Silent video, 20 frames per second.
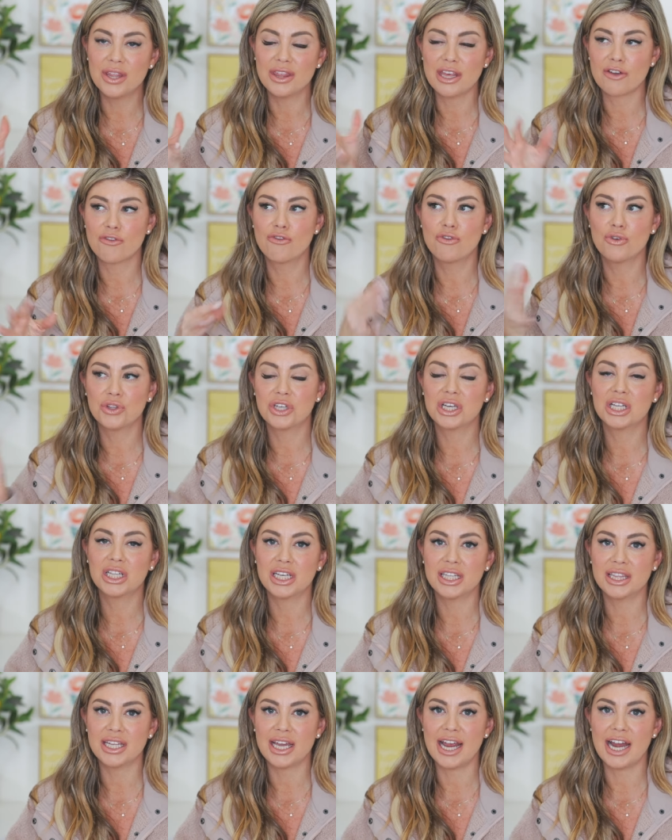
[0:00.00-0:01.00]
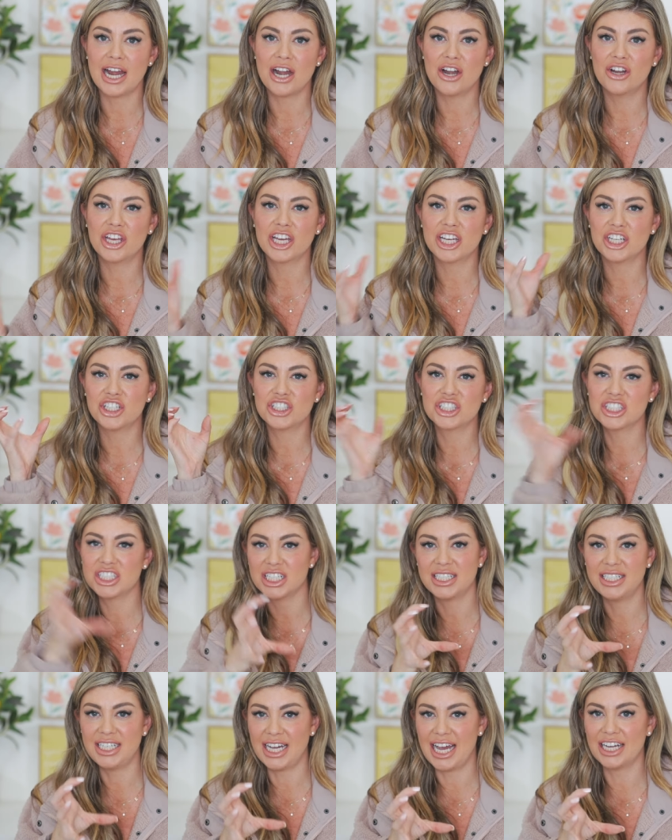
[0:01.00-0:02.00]
and like fully clean the hair. Like, it just
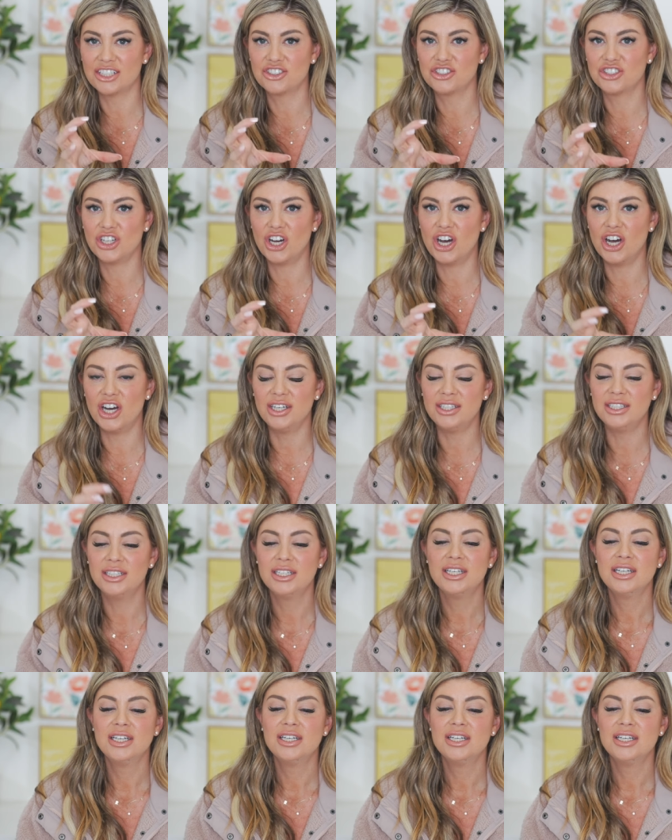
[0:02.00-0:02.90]
attached on.